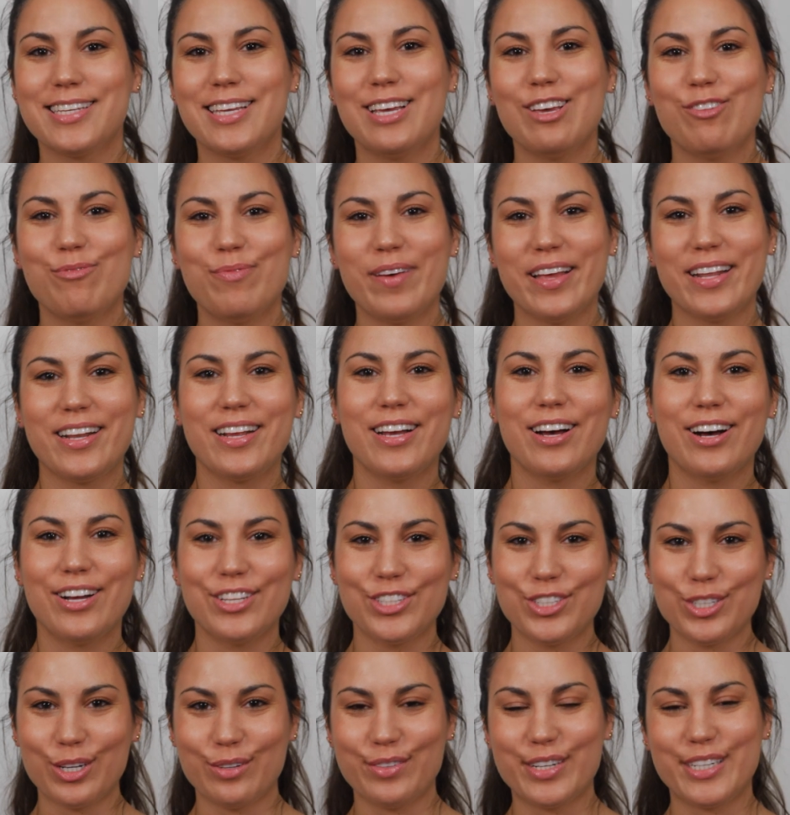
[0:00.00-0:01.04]
keep it
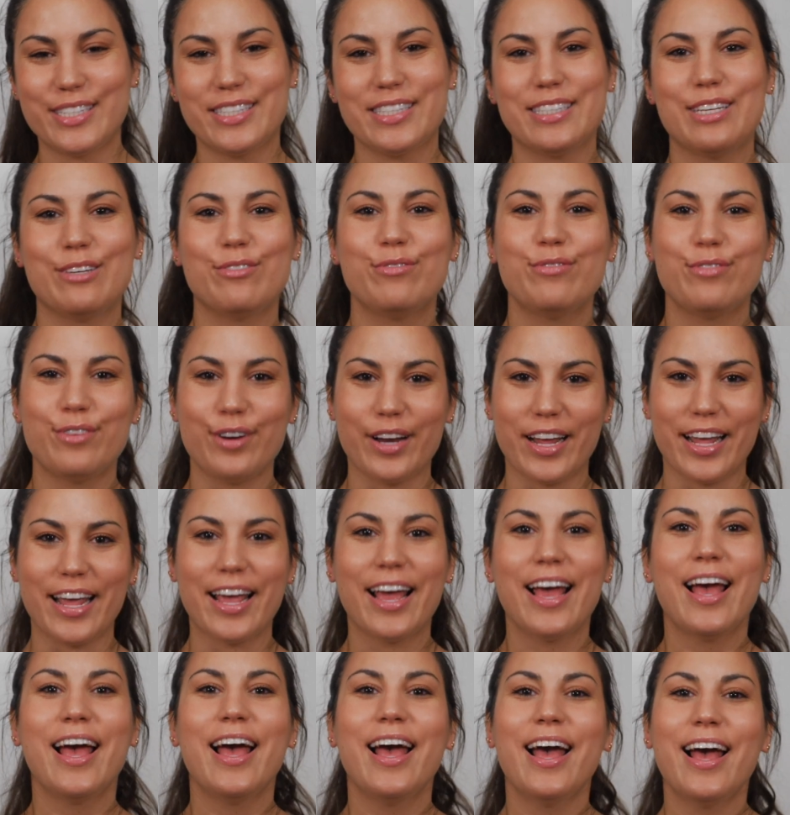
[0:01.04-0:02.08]
controversy free.